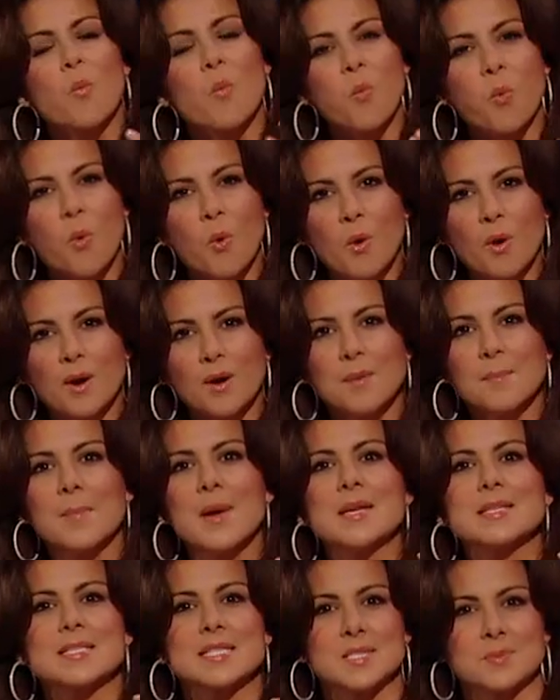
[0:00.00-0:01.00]
warm
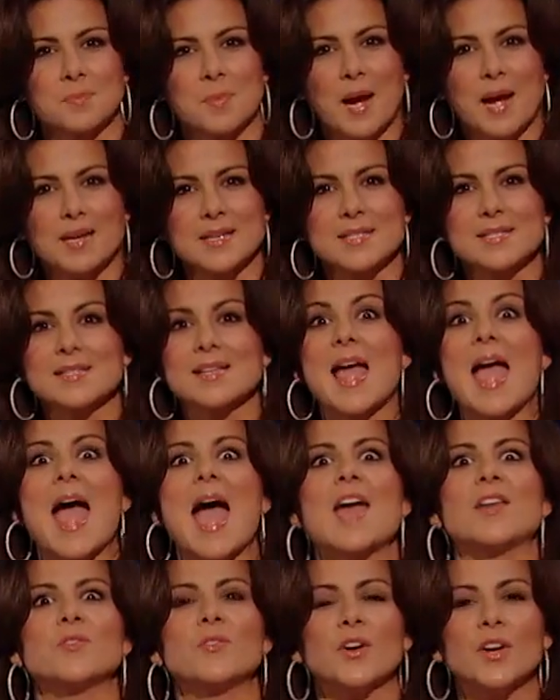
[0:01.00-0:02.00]
spice,
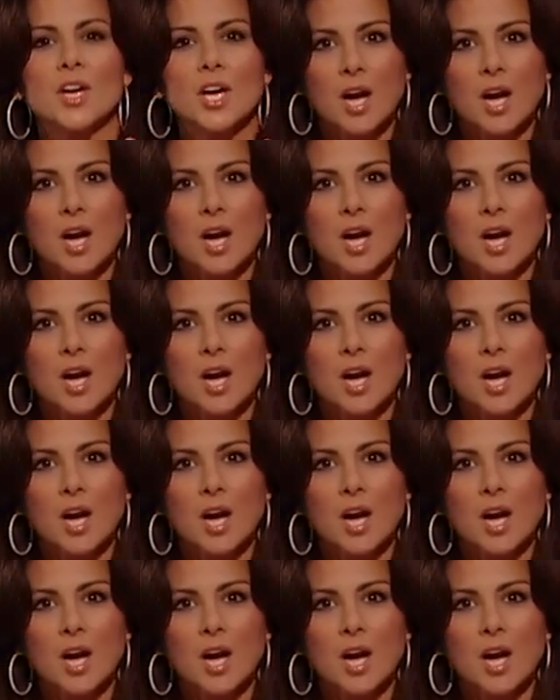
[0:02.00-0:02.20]
and very